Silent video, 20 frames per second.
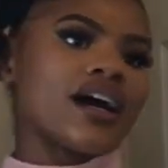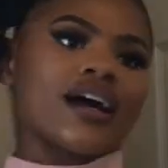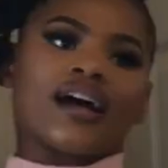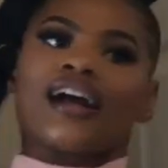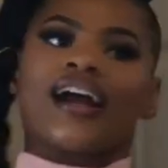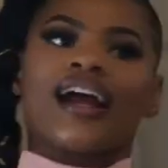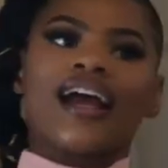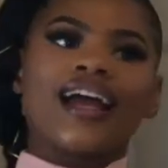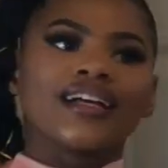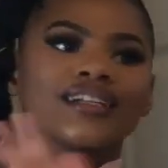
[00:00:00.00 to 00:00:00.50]

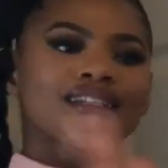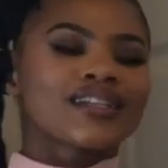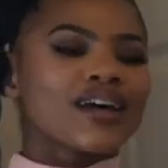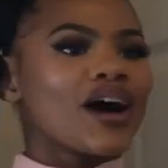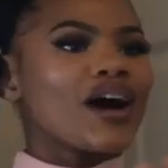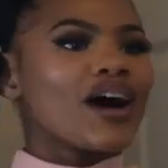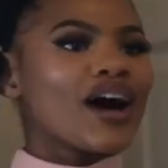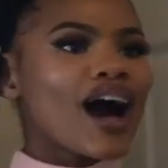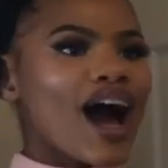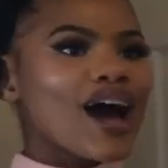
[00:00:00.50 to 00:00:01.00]
Alright,
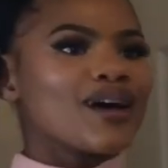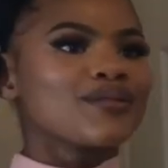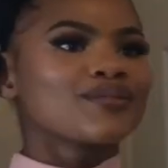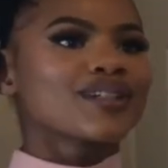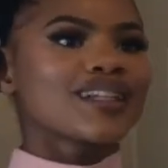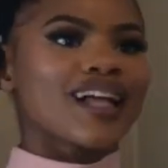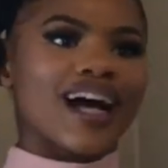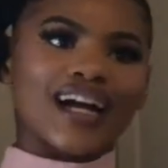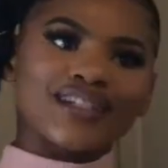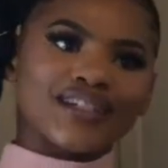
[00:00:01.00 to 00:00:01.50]
so
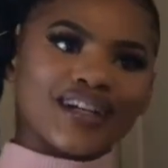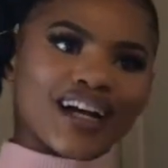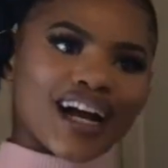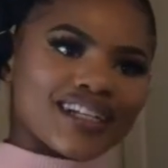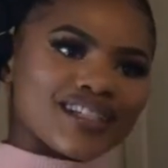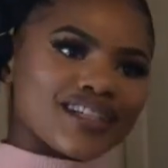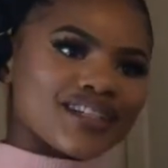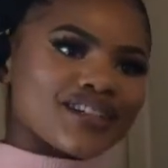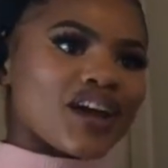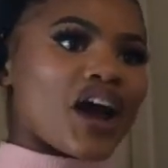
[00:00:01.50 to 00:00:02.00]
I'm glad you
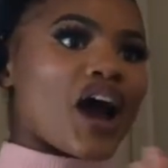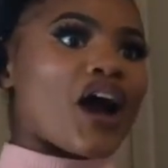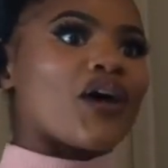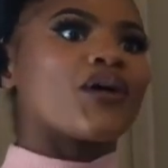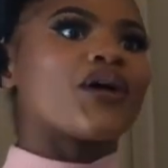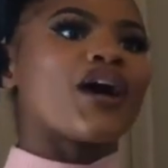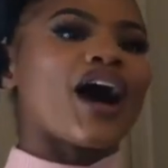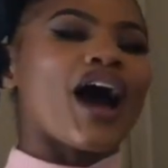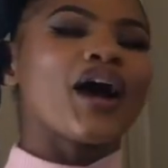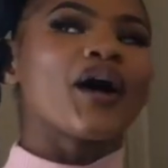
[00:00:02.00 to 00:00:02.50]
guys,
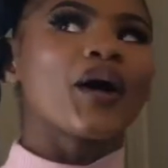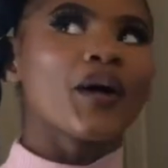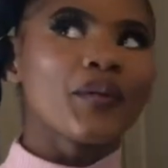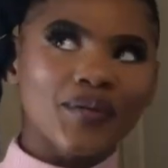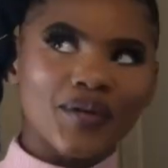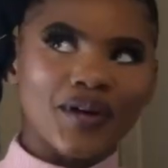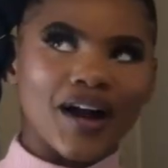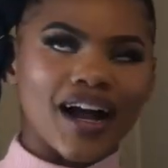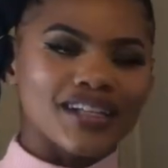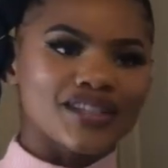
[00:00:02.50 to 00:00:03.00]
I hope
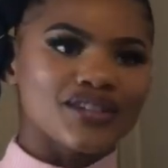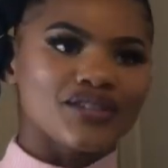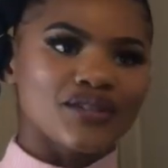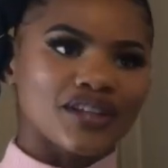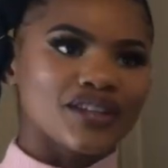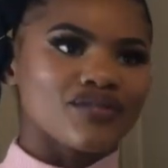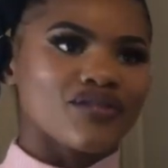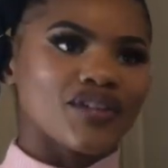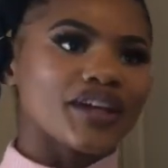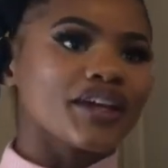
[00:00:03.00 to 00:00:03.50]
you guys
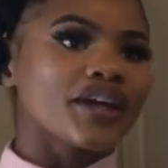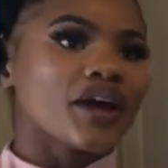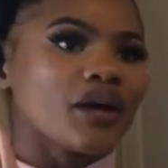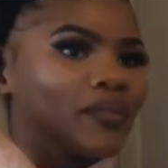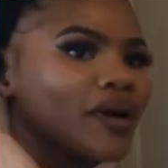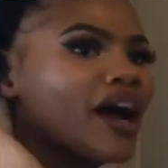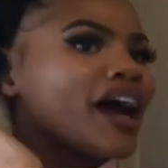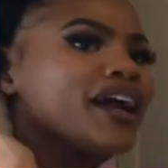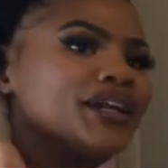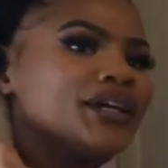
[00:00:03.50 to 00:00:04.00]
enjoyed the video,
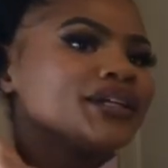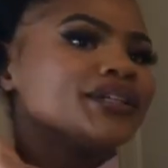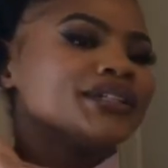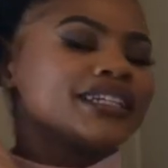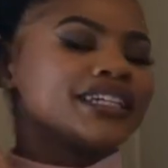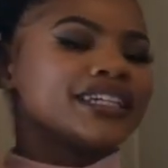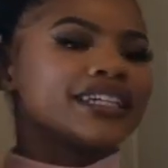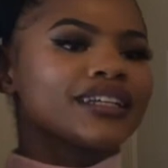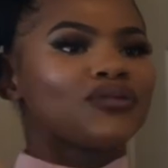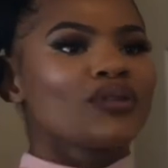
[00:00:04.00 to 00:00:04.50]
but I know you did.